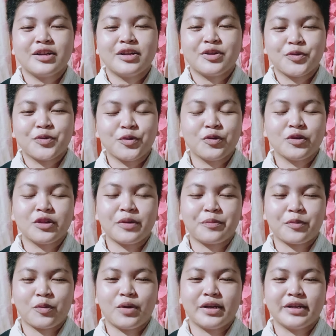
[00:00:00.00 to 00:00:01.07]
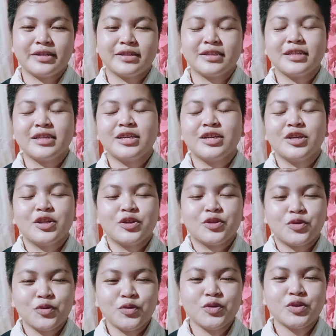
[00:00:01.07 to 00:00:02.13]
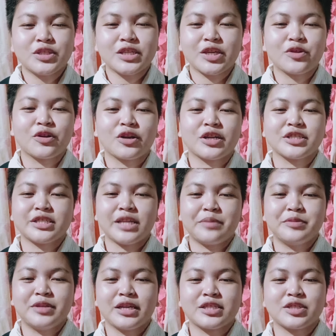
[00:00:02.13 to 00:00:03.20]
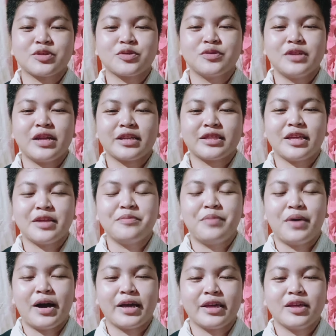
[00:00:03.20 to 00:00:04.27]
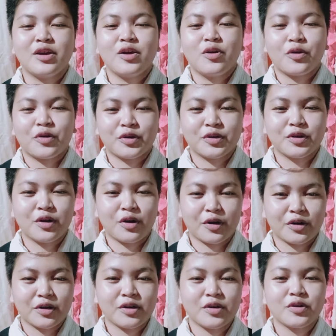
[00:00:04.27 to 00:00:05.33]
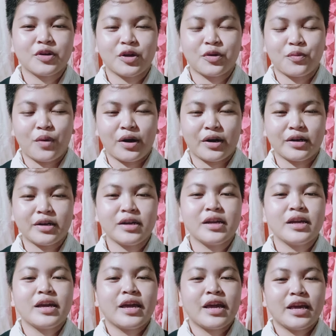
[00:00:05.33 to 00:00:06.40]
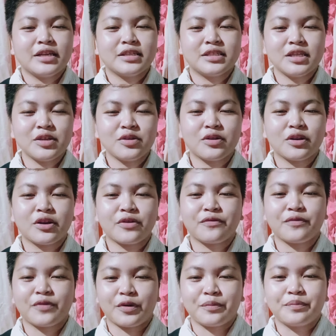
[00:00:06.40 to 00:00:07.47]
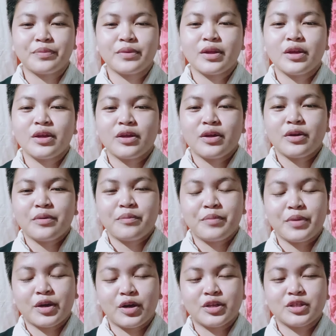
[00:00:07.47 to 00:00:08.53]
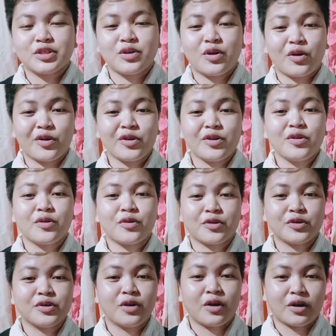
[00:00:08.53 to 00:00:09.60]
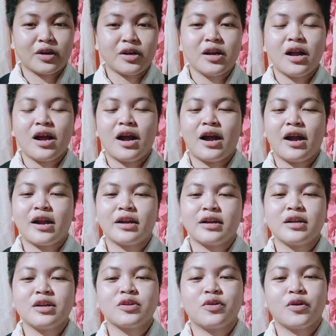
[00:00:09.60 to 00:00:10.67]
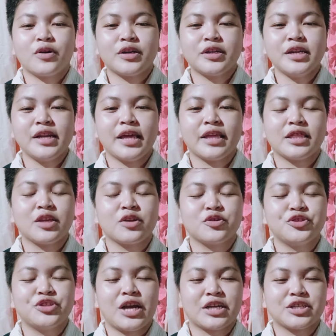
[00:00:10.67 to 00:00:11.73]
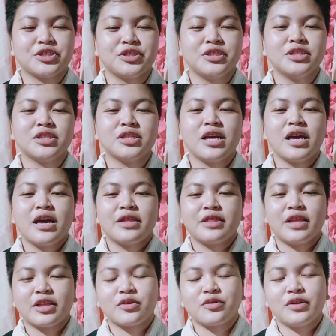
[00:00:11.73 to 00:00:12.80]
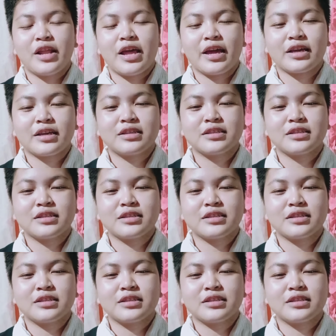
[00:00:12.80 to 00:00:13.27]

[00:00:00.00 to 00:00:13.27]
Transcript: Rule number 1. Two singular subjects connected by or nor require a singular verb because or nor are coordinating conjunctions that connect